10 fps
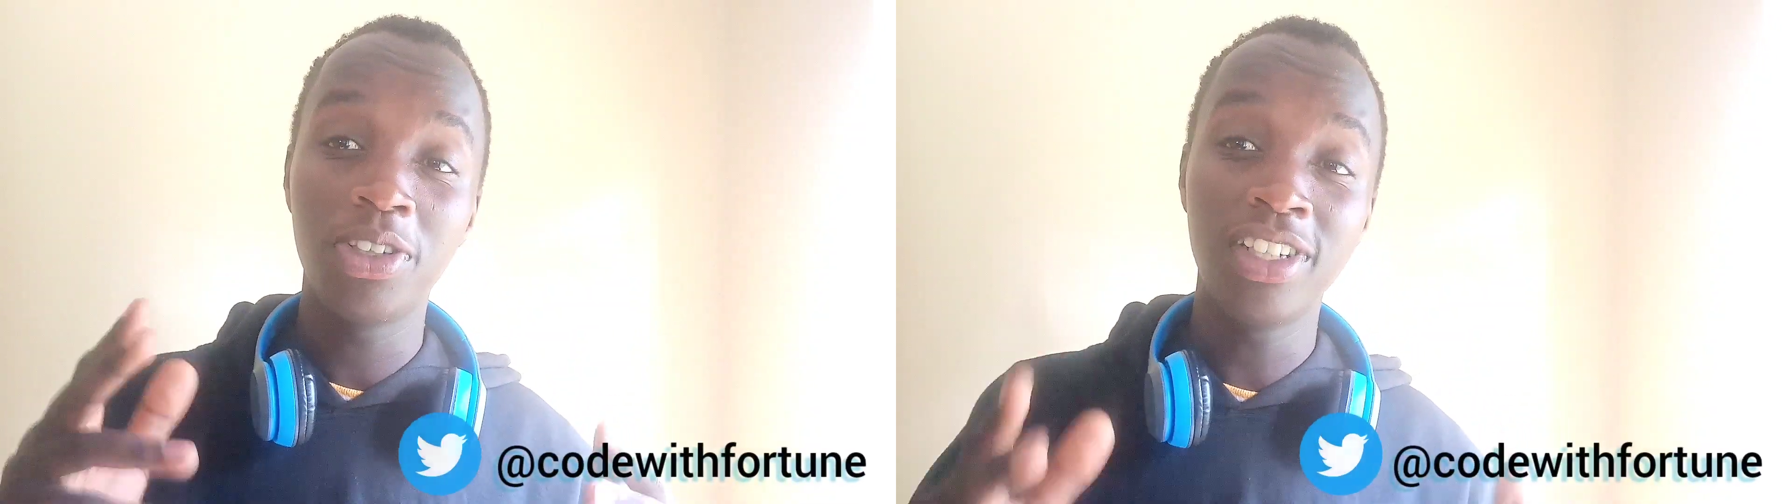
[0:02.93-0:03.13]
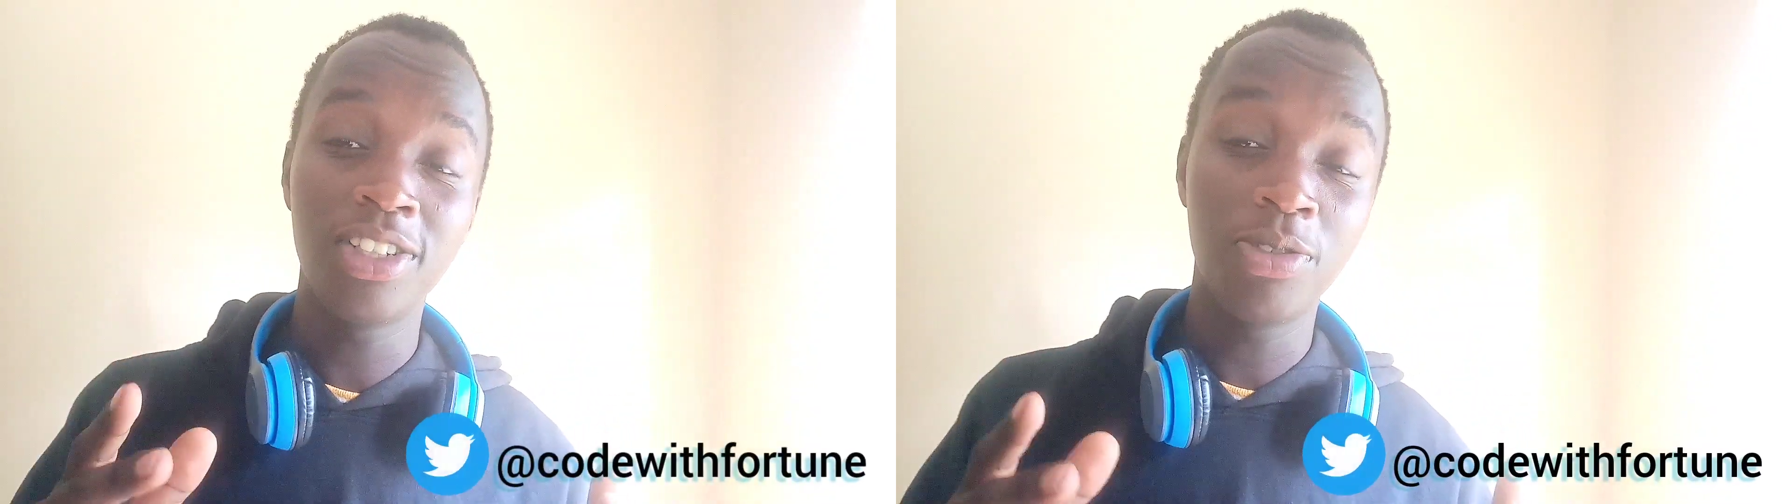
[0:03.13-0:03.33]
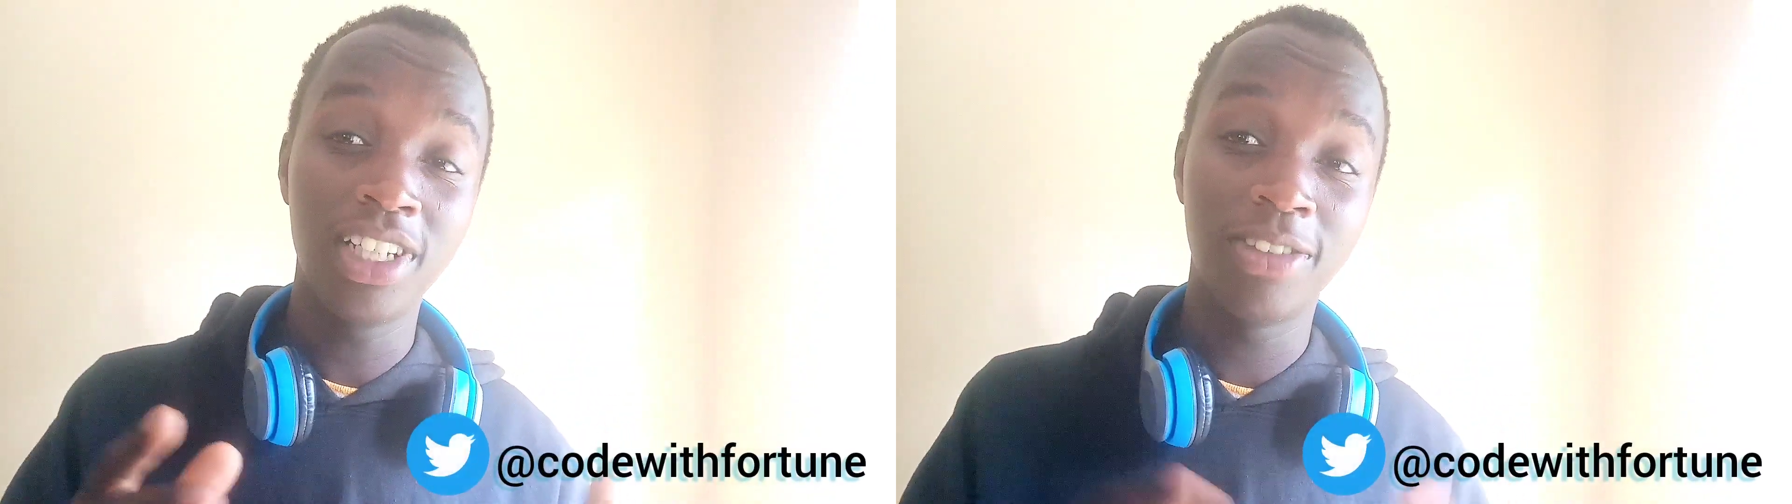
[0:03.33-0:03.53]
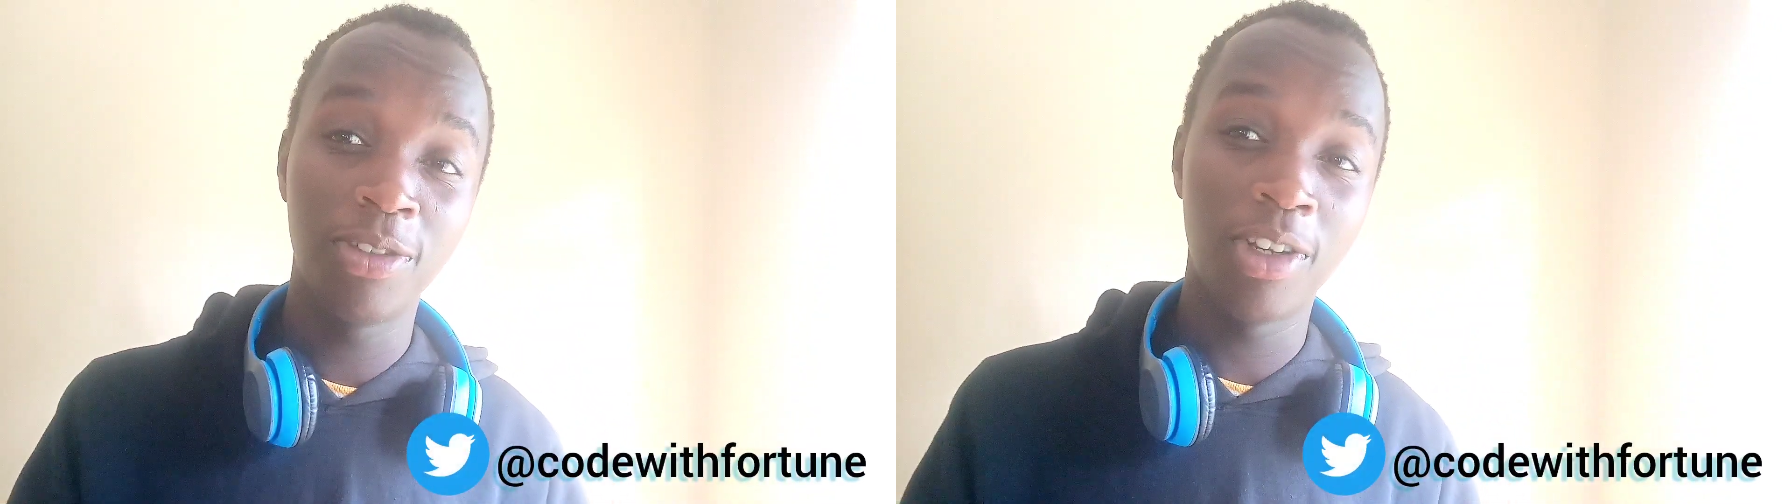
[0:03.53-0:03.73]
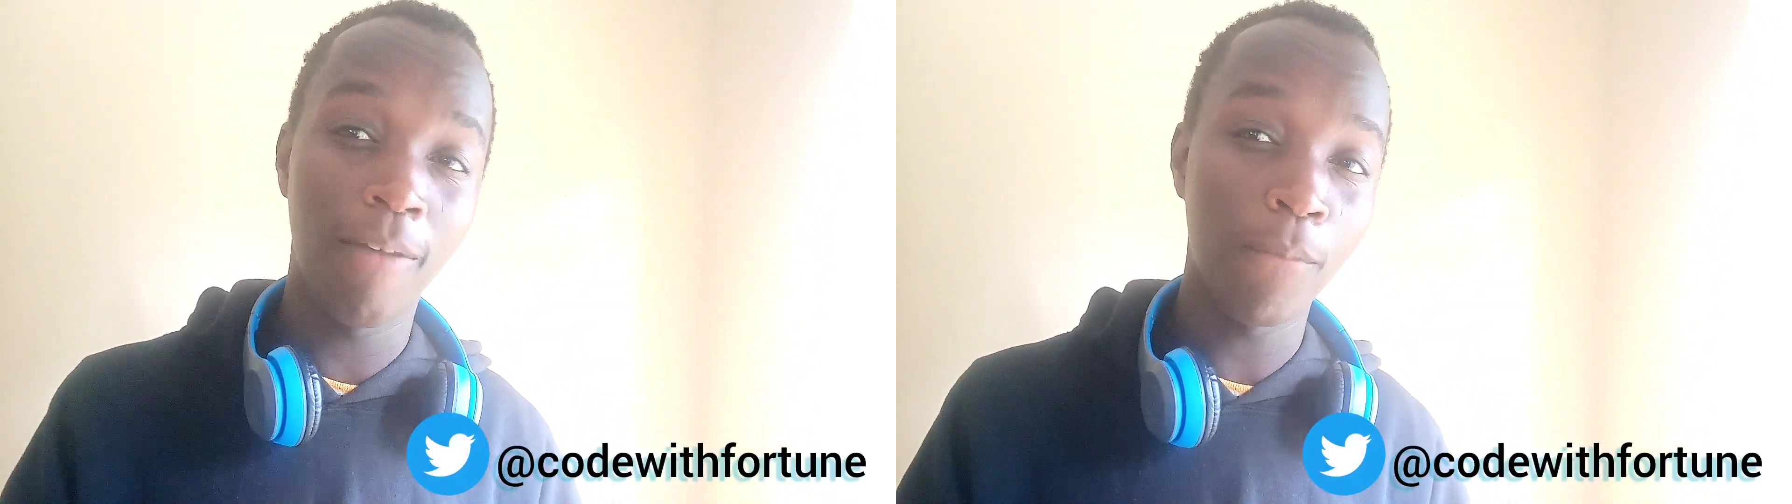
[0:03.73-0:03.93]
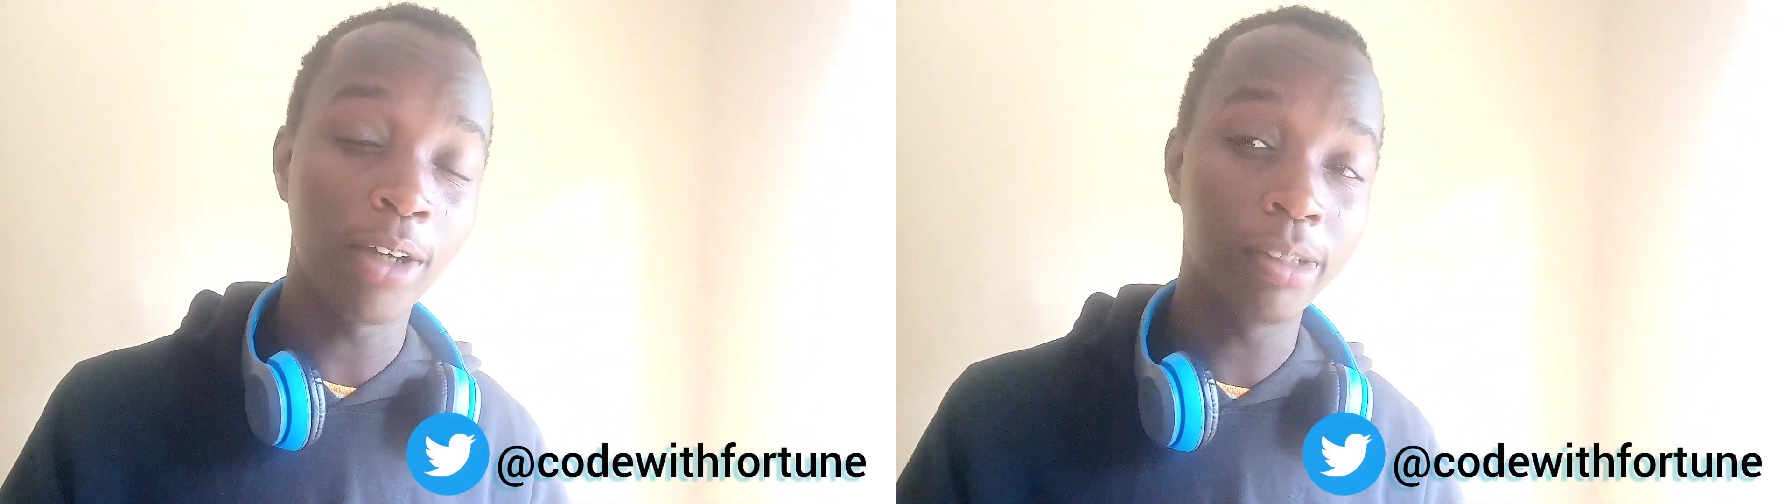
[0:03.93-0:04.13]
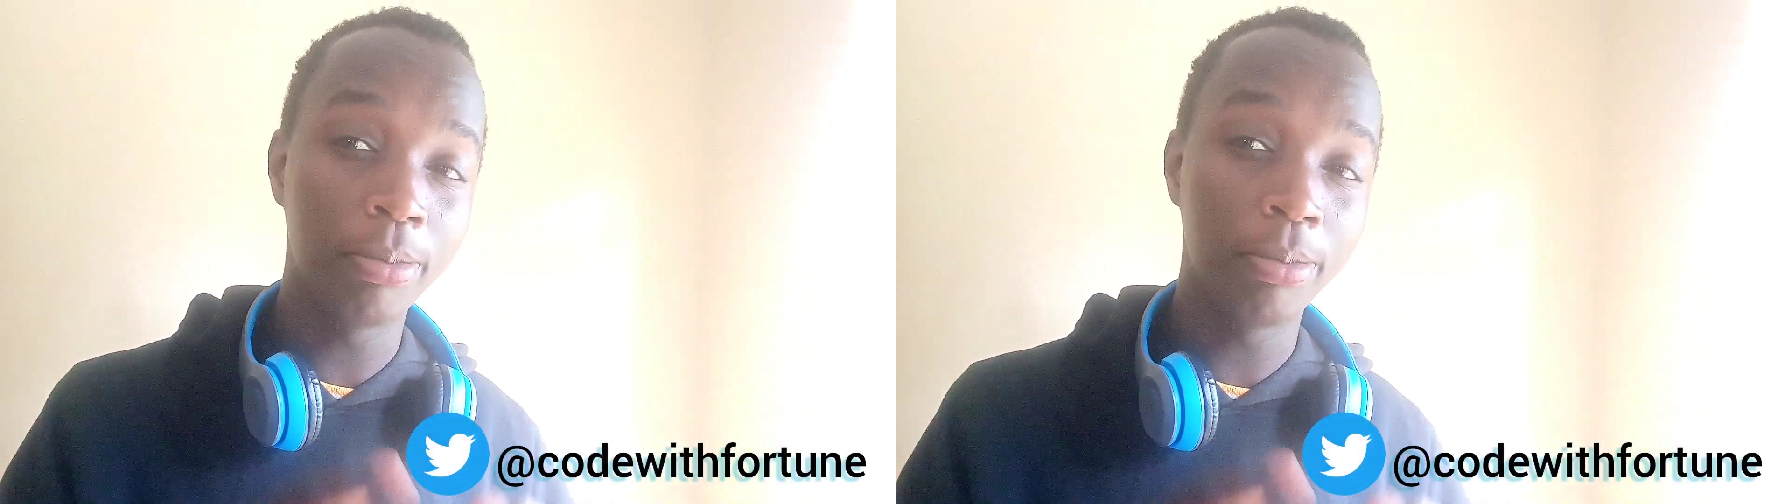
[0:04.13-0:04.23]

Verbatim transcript: in today's video i'm going to